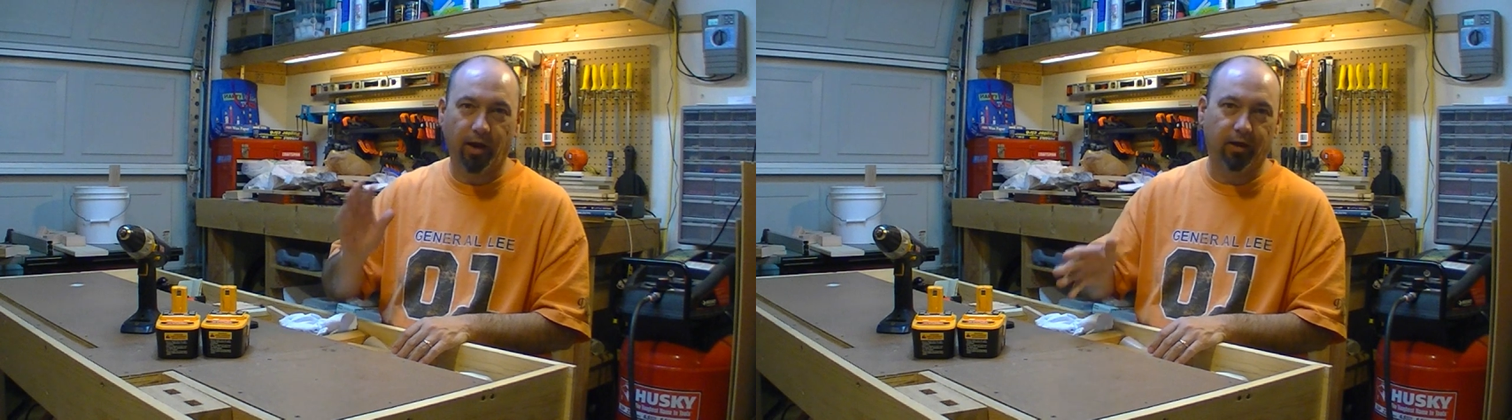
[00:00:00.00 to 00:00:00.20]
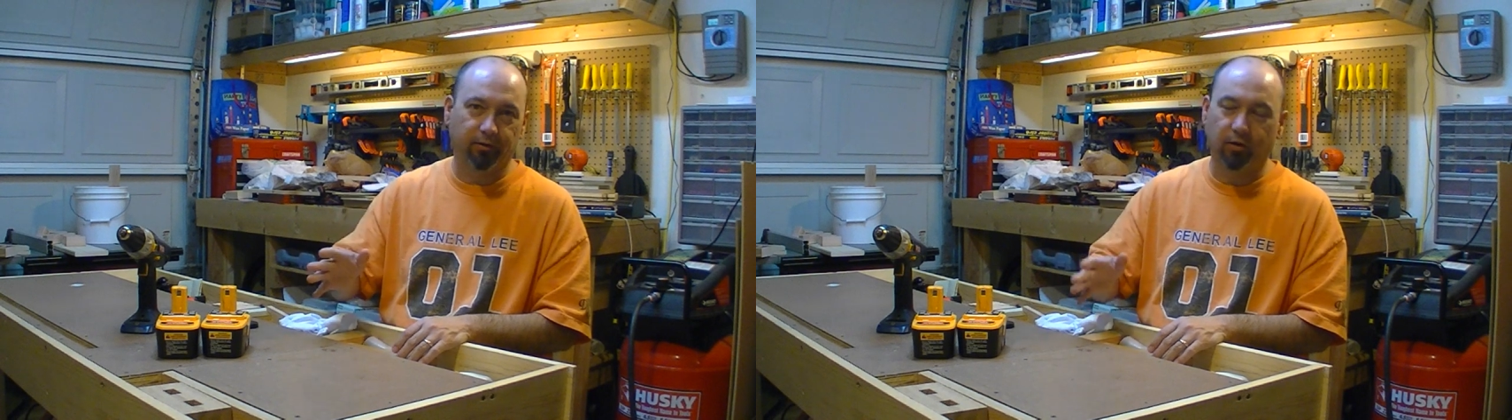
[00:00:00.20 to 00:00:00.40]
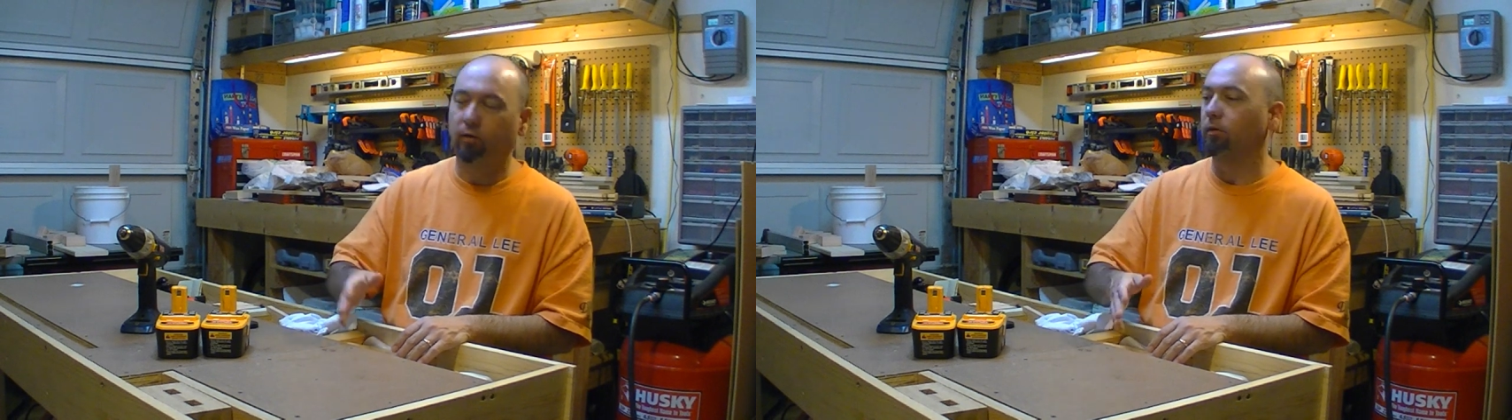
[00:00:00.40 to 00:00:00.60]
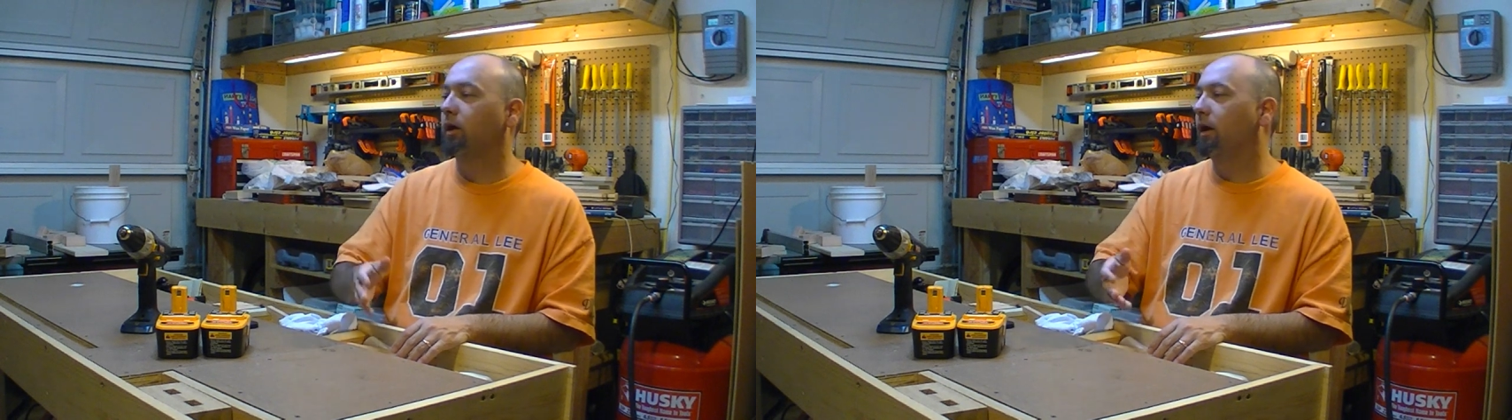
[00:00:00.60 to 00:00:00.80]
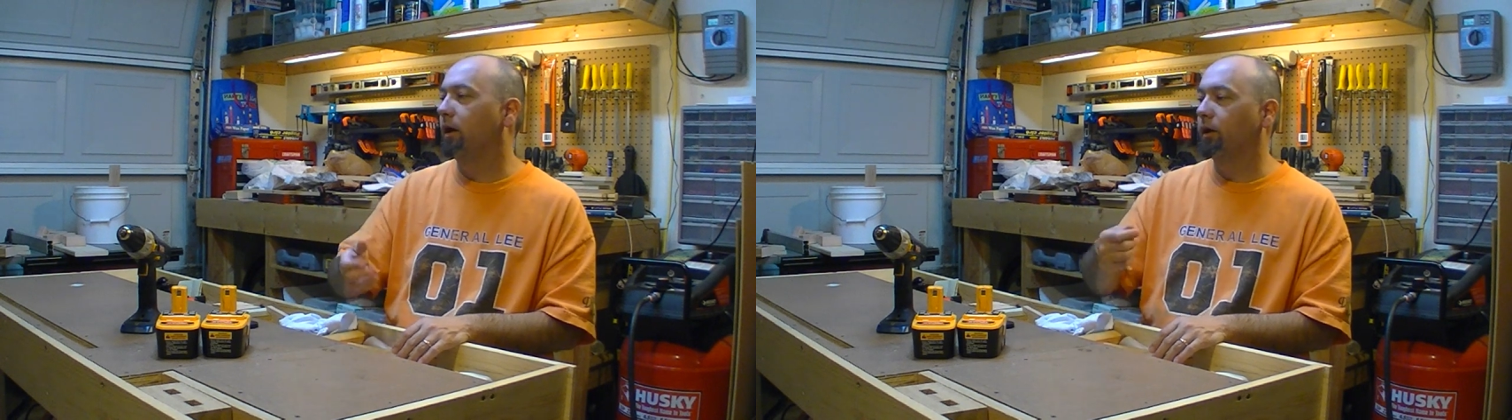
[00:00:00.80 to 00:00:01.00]
handsaw.
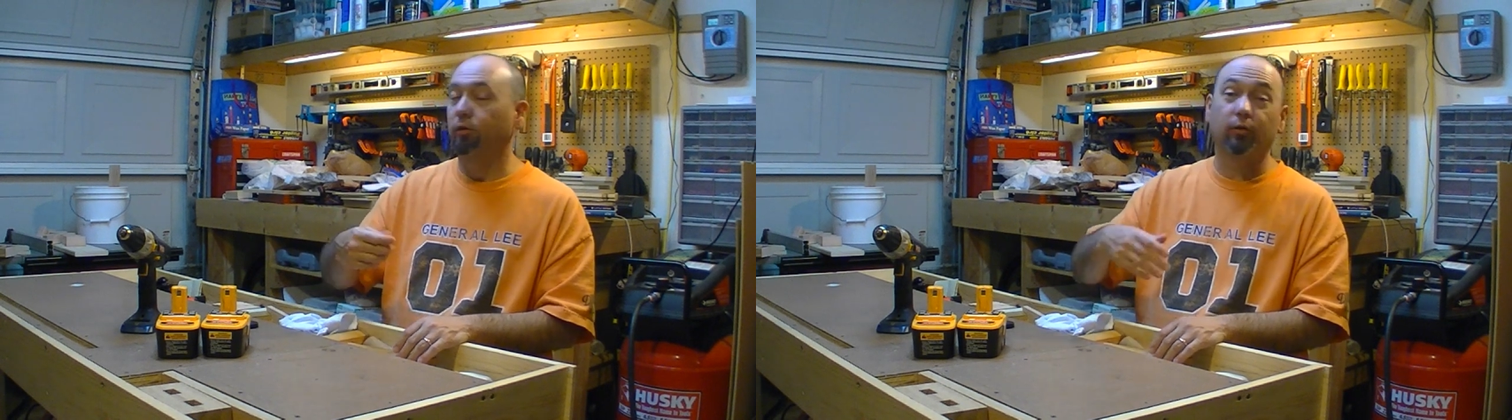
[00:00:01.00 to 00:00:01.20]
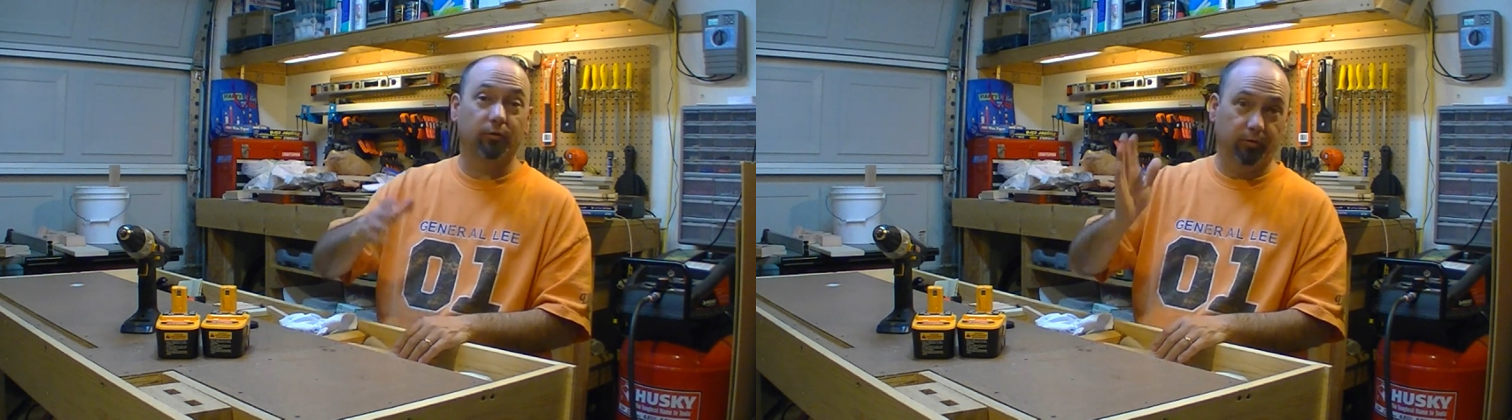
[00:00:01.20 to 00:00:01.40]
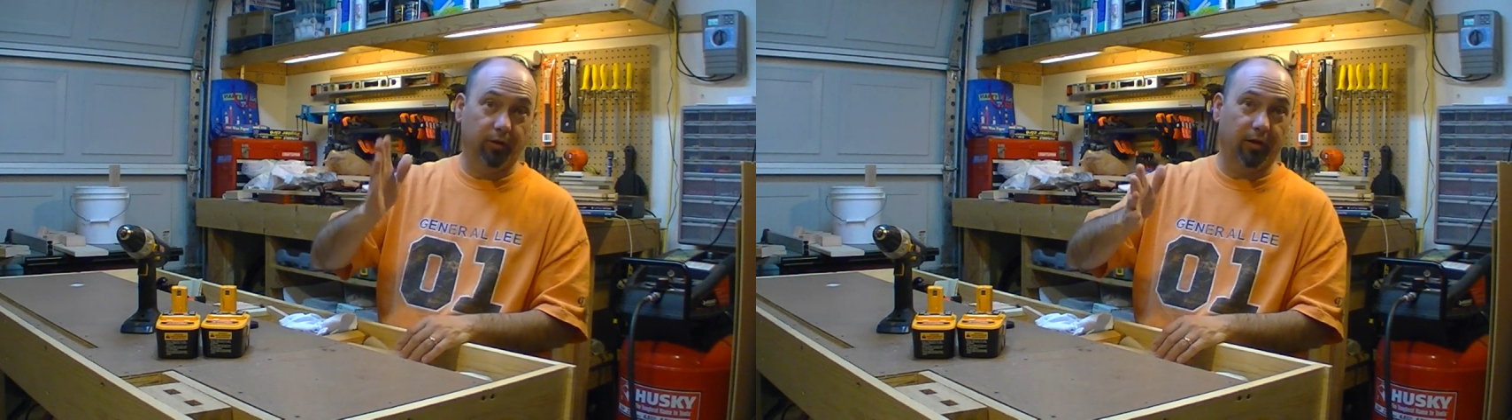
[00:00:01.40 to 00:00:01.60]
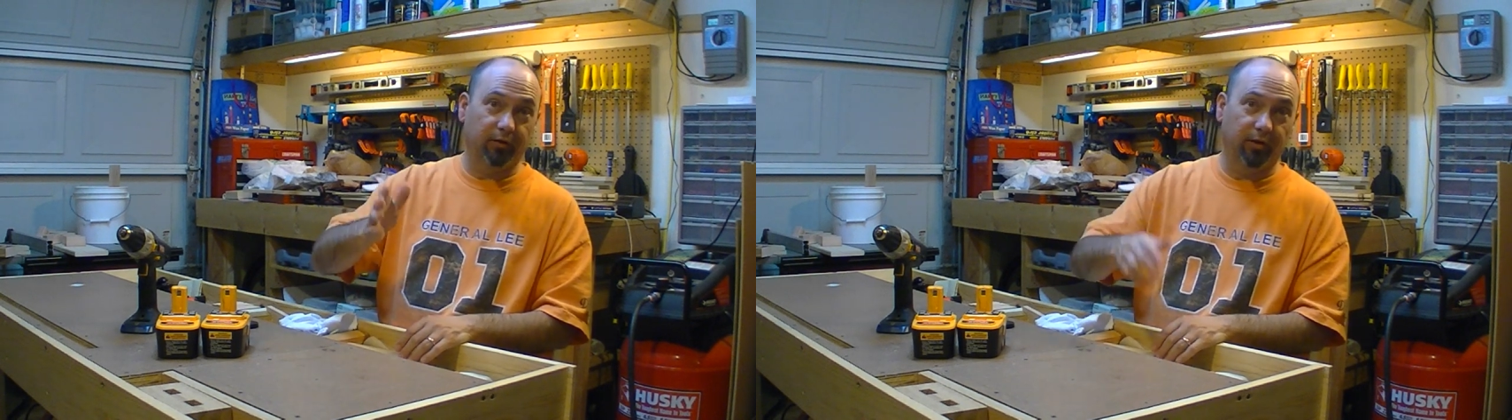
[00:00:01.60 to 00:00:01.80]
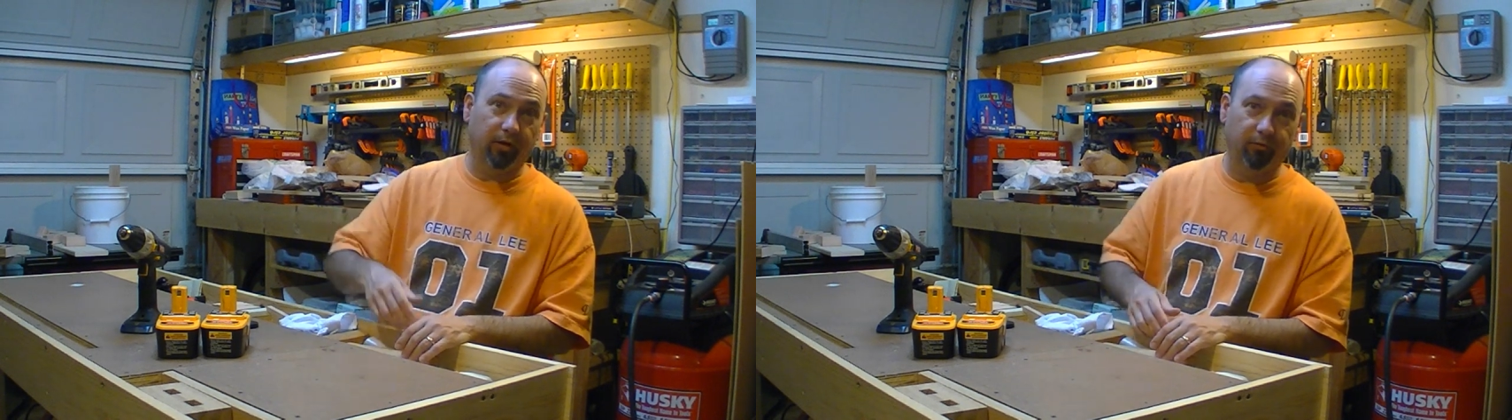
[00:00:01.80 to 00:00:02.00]
So you get
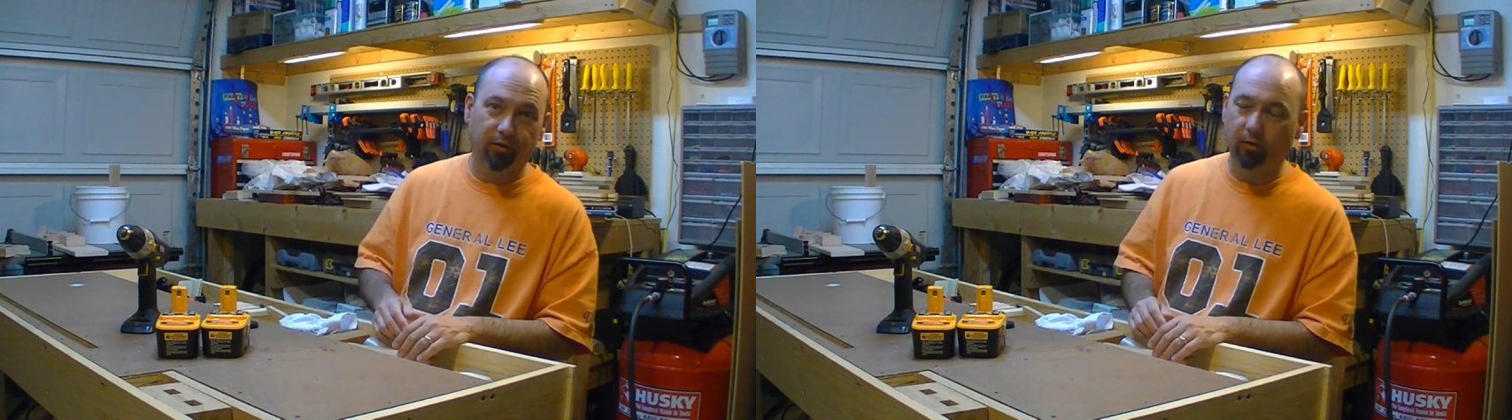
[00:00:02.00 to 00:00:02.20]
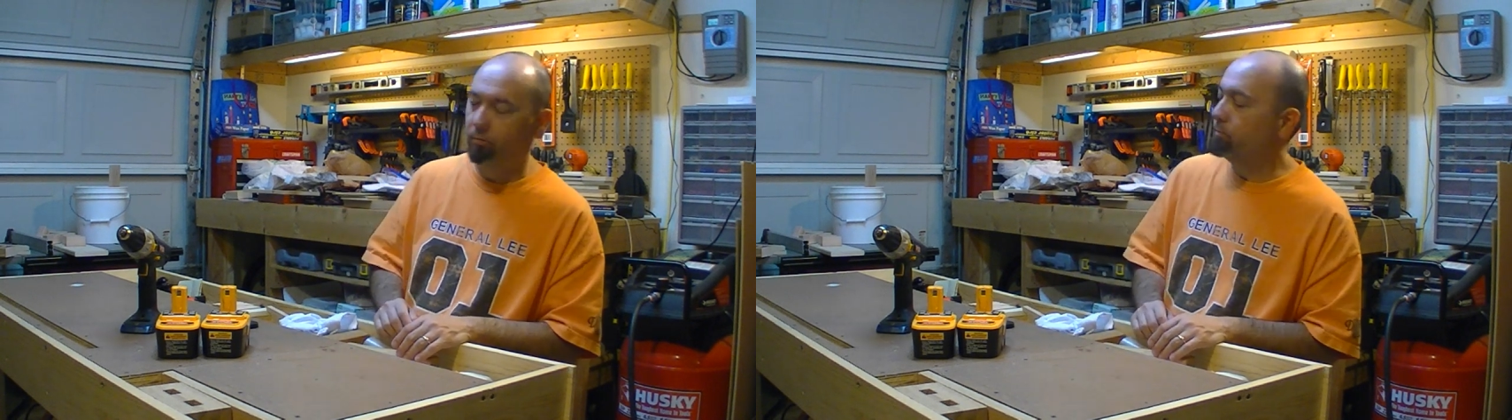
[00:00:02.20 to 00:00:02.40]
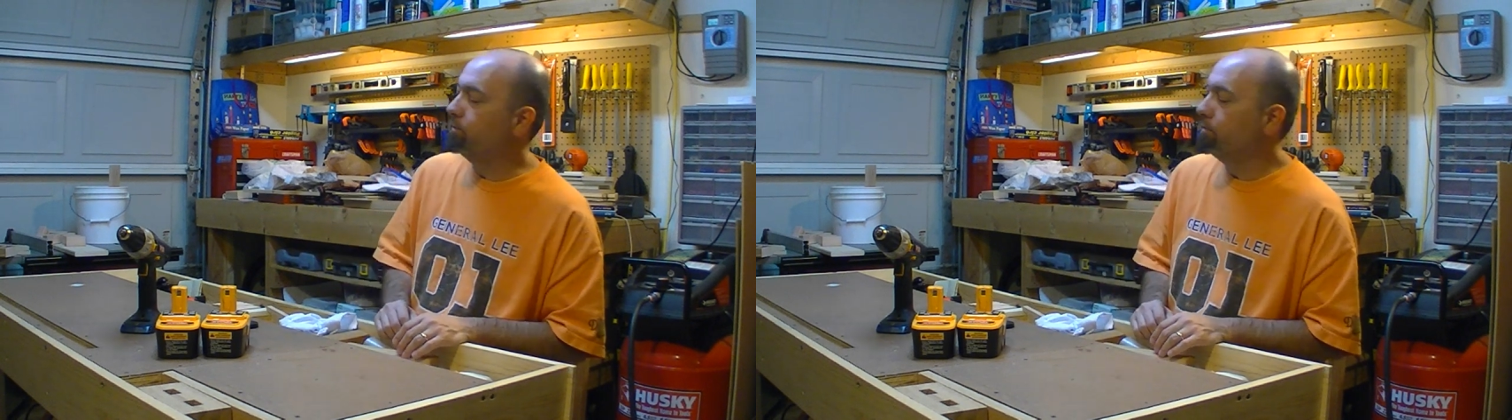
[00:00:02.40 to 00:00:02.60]
to see that on video.